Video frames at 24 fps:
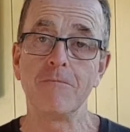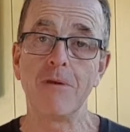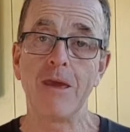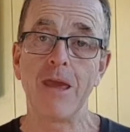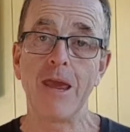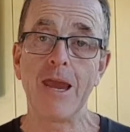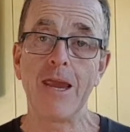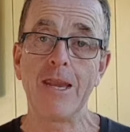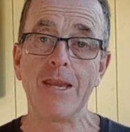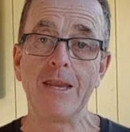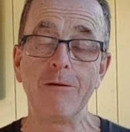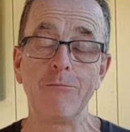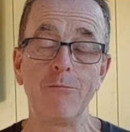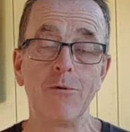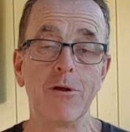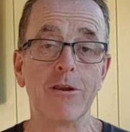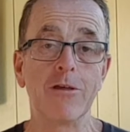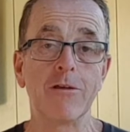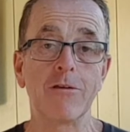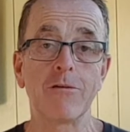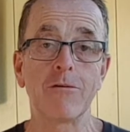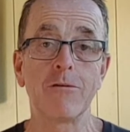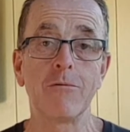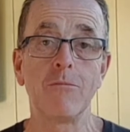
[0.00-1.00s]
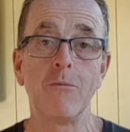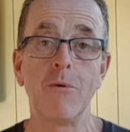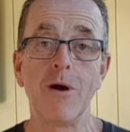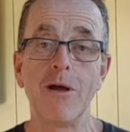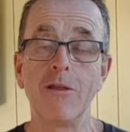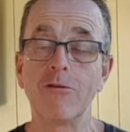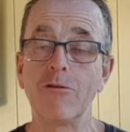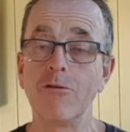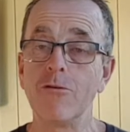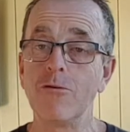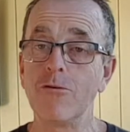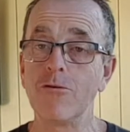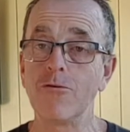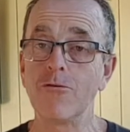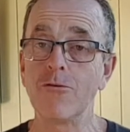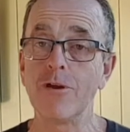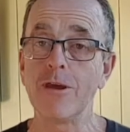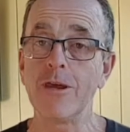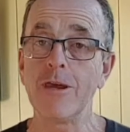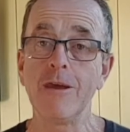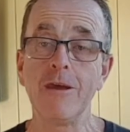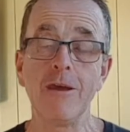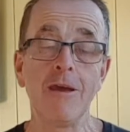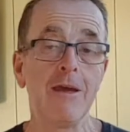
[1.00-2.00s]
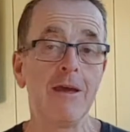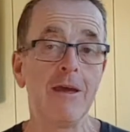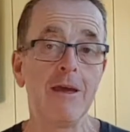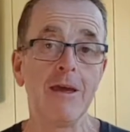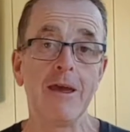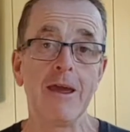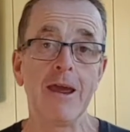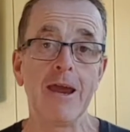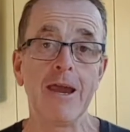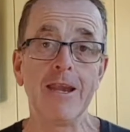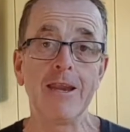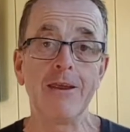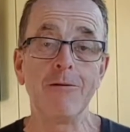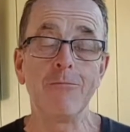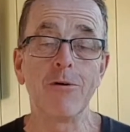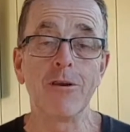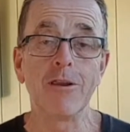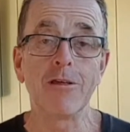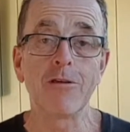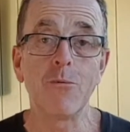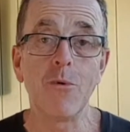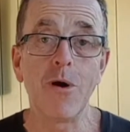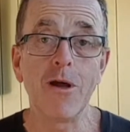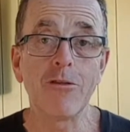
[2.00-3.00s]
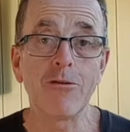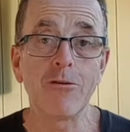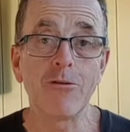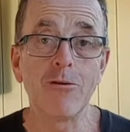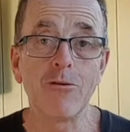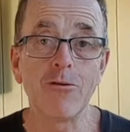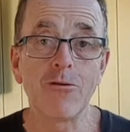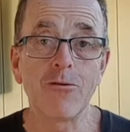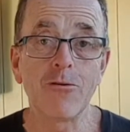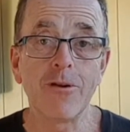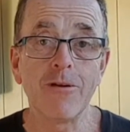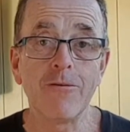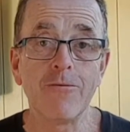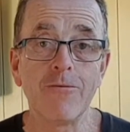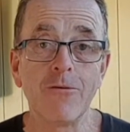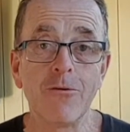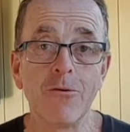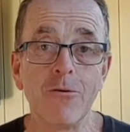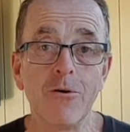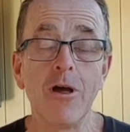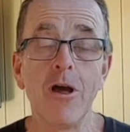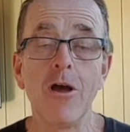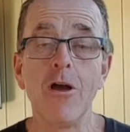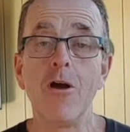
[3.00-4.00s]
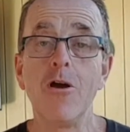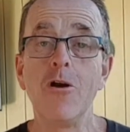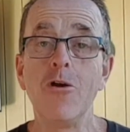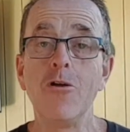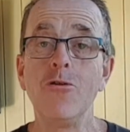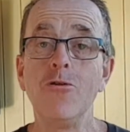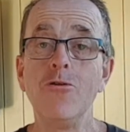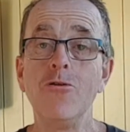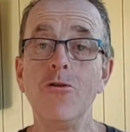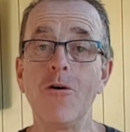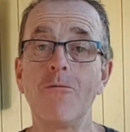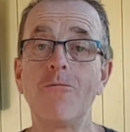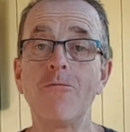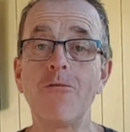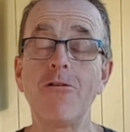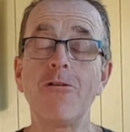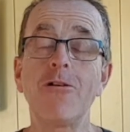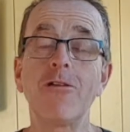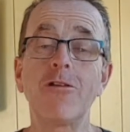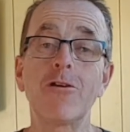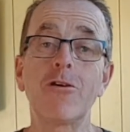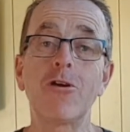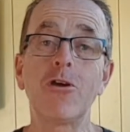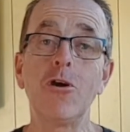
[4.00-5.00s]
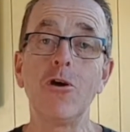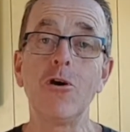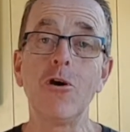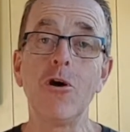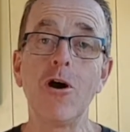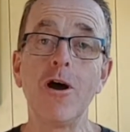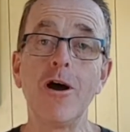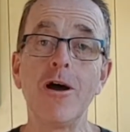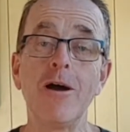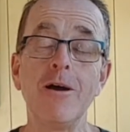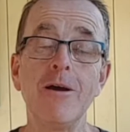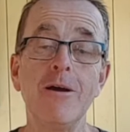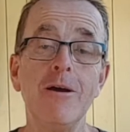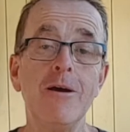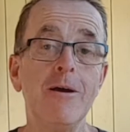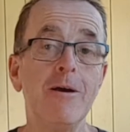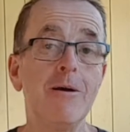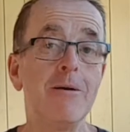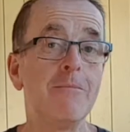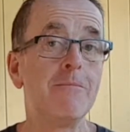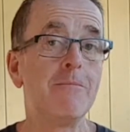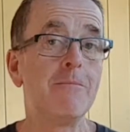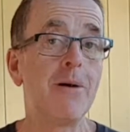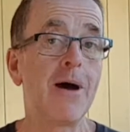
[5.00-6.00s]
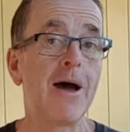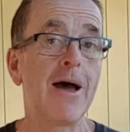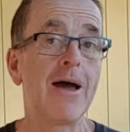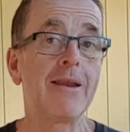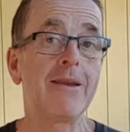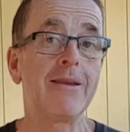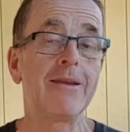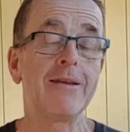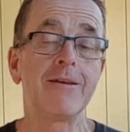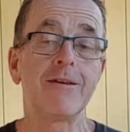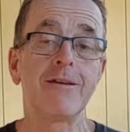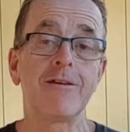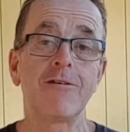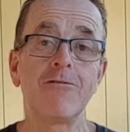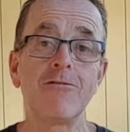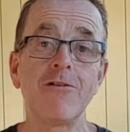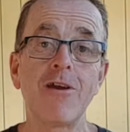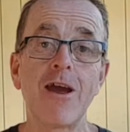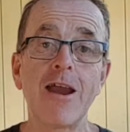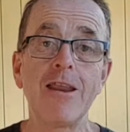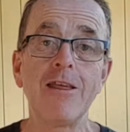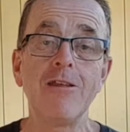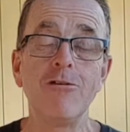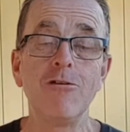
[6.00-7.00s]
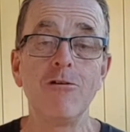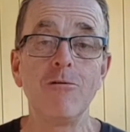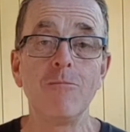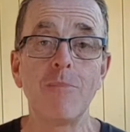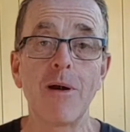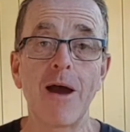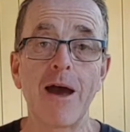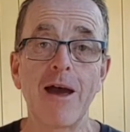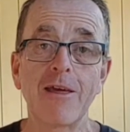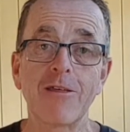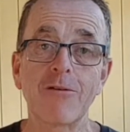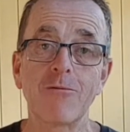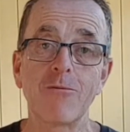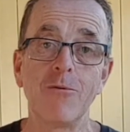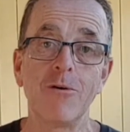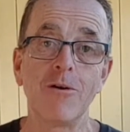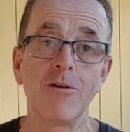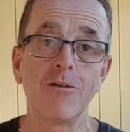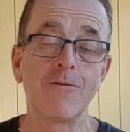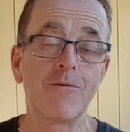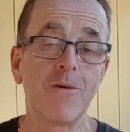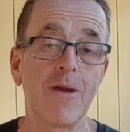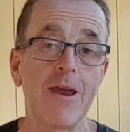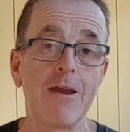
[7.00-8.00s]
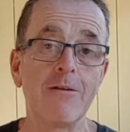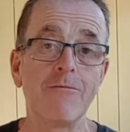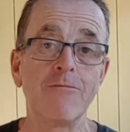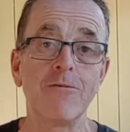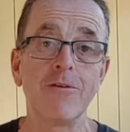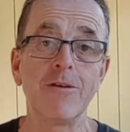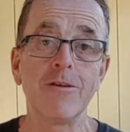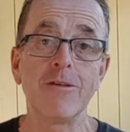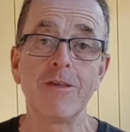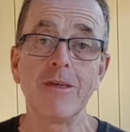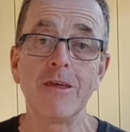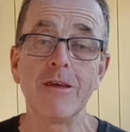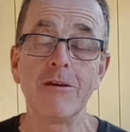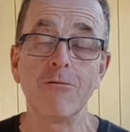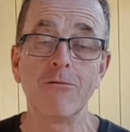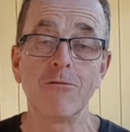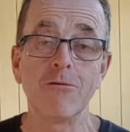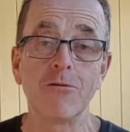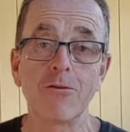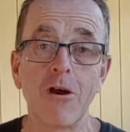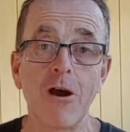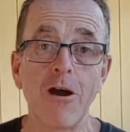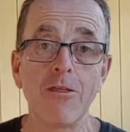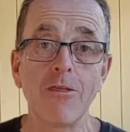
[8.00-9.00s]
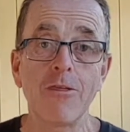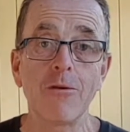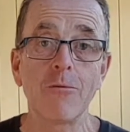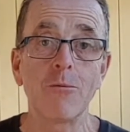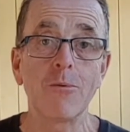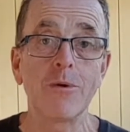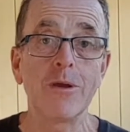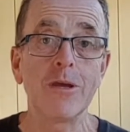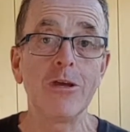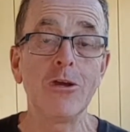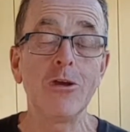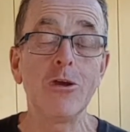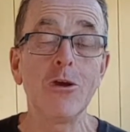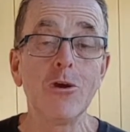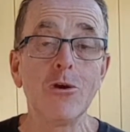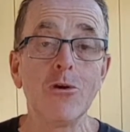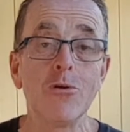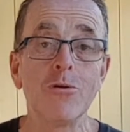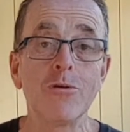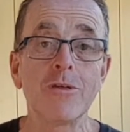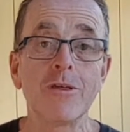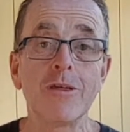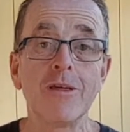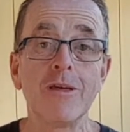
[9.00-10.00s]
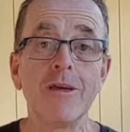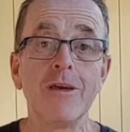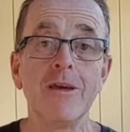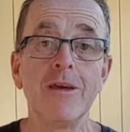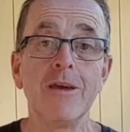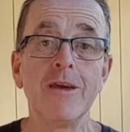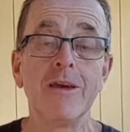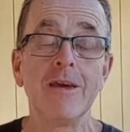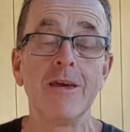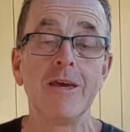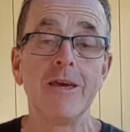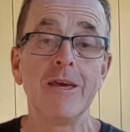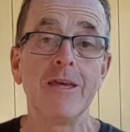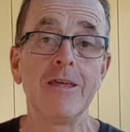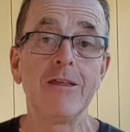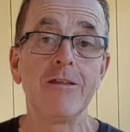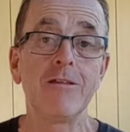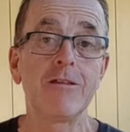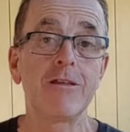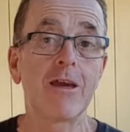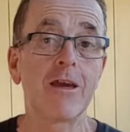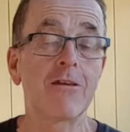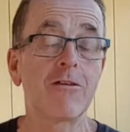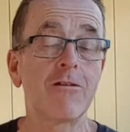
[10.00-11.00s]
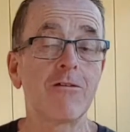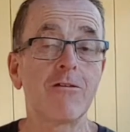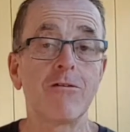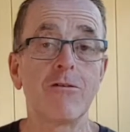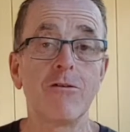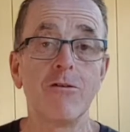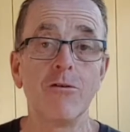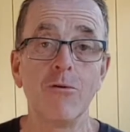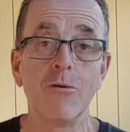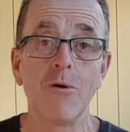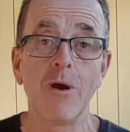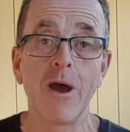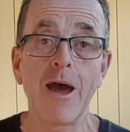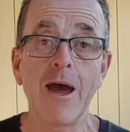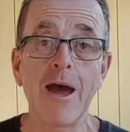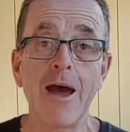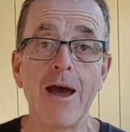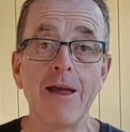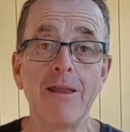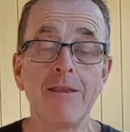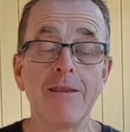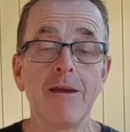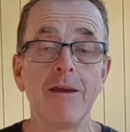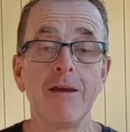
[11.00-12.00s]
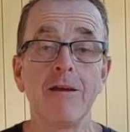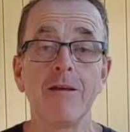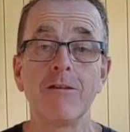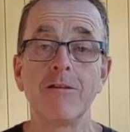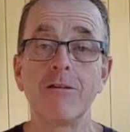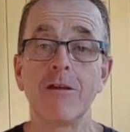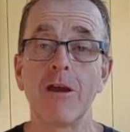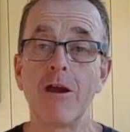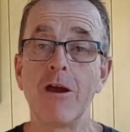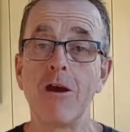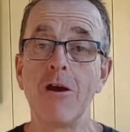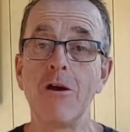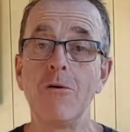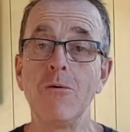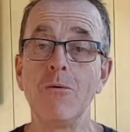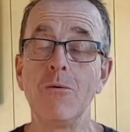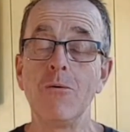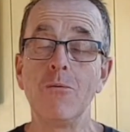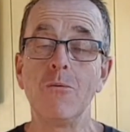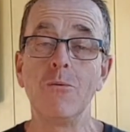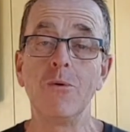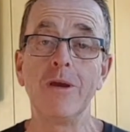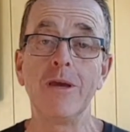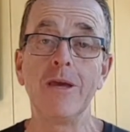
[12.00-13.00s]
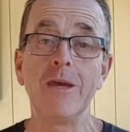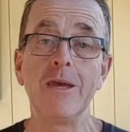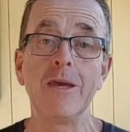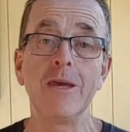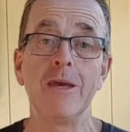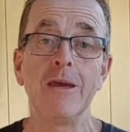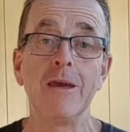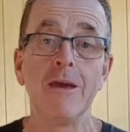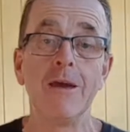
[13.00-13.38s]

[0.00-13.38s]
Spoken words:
Andy Willis 123, Andy Willis 1234. Not very secure, but creating new passwords for every single site that we use is just too hard. So we